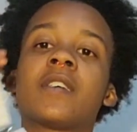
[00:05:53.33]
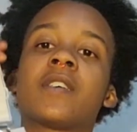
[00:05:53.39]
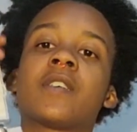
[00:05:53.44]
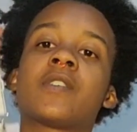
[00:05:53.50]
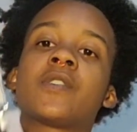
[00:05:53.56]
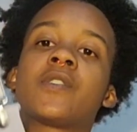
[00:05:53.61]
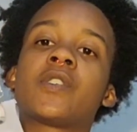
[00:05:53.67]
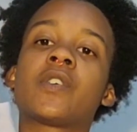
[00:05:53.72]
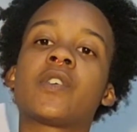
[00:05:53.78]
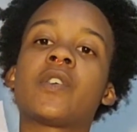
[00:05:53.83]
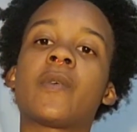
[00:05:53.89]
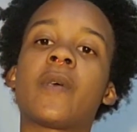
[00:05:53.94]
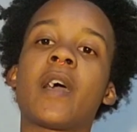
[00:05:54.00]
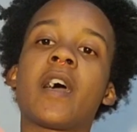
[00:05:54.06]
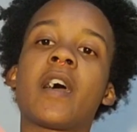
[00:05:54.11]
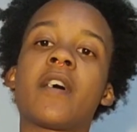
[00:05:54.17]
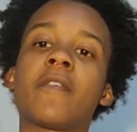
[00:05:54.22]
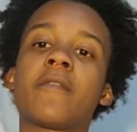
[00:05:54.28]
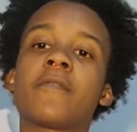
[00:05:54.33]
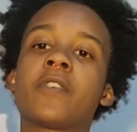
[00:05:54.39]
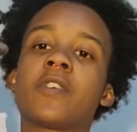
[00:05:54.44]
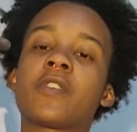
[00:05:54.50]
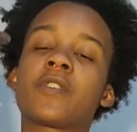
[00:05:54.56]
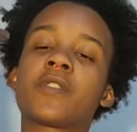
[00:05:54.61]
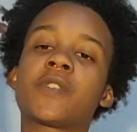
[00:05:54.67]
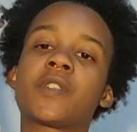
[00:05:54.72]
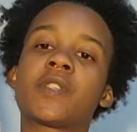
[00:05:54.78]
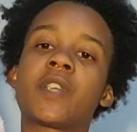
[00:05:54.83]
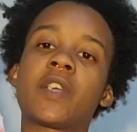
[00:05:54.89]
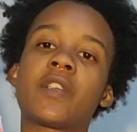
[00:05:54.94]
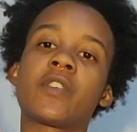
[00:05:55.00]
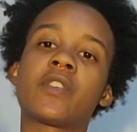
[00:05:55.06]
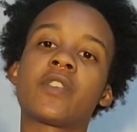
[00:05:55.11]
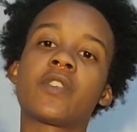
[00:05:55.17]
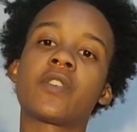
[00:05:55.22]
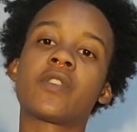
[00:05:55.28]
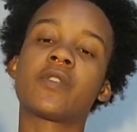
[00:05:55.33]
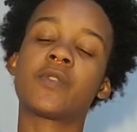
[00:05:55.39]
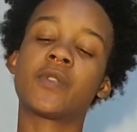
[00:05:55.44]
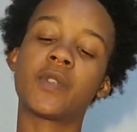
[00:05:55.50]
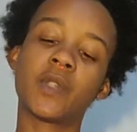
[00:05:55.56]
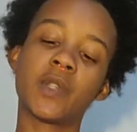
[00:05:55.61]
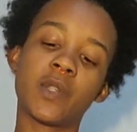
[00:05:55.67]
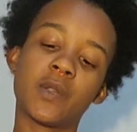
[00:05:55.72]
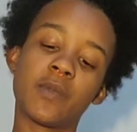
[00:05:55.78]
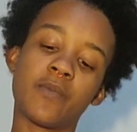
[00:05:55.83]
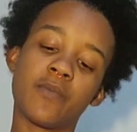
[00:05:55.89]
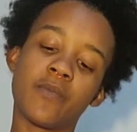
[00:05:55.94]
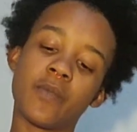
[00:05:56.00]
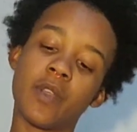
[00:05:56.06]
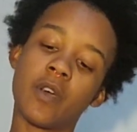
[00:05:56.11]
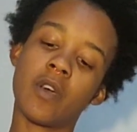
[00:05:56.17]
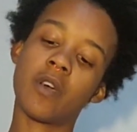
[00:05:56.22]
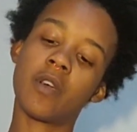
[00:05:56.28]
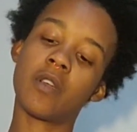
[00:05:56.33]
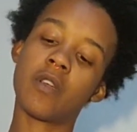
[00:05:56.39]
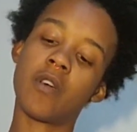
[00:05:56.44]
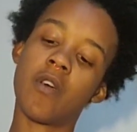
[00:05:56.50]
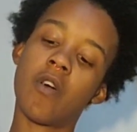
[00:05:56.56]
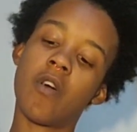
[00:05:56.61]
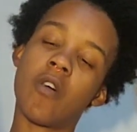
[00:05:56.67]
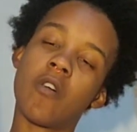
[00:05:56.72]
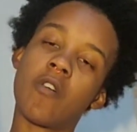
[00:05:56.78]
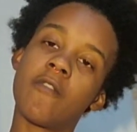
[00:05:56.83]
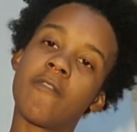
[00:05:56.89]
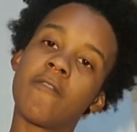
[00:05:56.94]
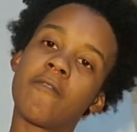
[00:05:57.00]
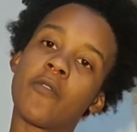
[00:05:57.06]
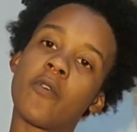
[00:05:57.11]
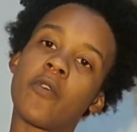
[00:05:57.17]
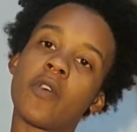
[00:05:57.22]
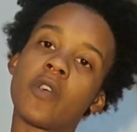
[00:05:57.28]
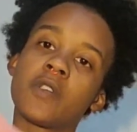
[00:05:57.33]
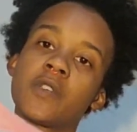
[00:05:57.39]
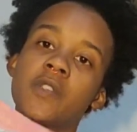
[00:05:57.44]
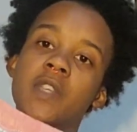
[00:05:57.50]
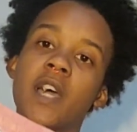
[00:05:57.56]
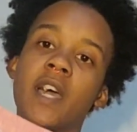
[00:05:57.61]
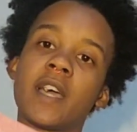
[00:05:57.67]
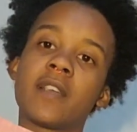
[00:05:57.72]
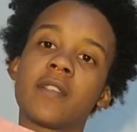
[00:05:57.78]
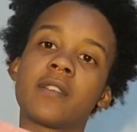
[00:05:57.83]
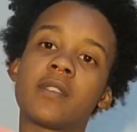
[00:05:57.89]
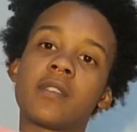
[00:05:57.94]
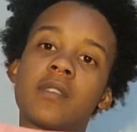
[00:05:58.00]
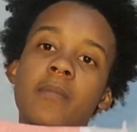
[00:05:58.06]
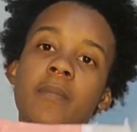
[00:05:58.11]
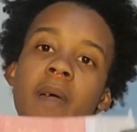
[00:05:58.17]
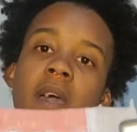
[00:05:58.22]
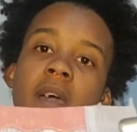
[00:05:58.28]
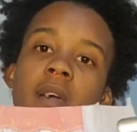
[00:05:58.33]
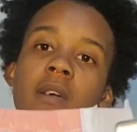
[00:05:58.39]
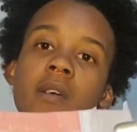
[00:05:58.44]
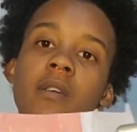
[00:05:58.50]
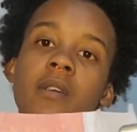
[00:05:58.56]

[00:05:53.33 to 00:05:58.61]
So you have your extenders on all 4 sides in the back.